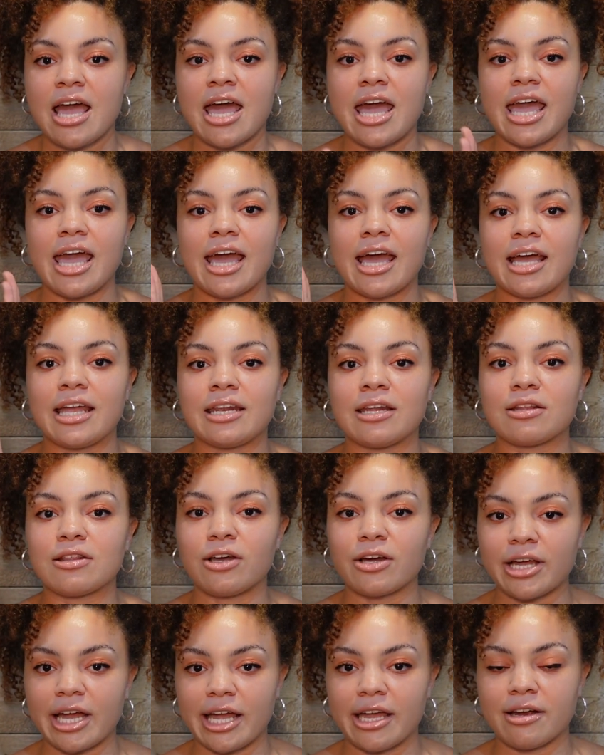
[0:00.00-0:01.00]
and
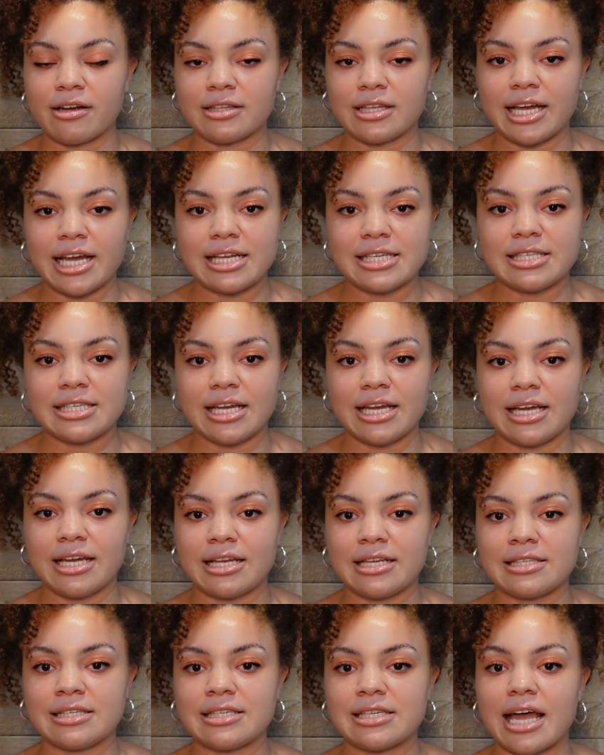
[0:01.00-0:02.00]
look at your
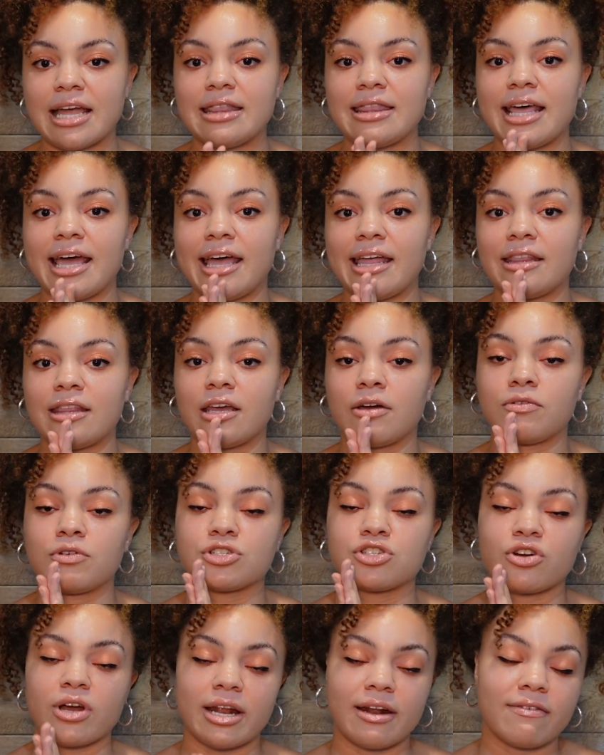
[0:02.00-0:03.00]
license, and then they will
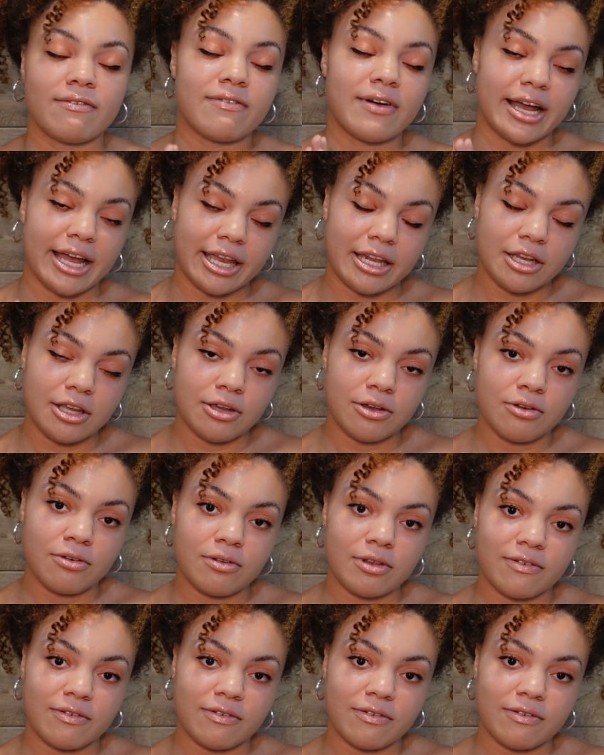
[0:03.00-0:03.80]
try to fine you.